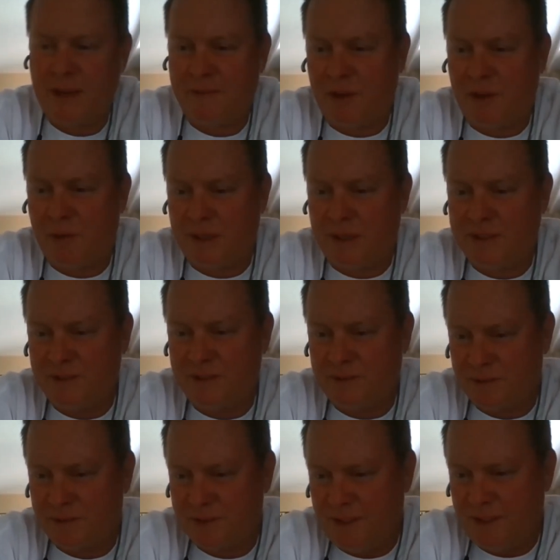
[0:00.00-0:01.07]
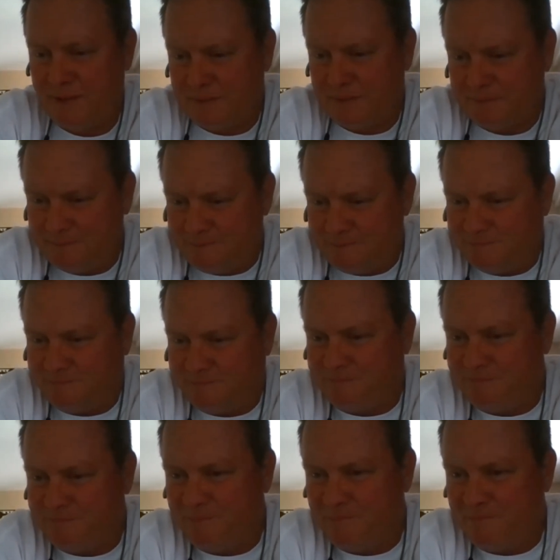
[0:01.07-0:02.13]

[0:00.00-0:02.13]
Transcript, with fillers: any questions for Stephen? I have a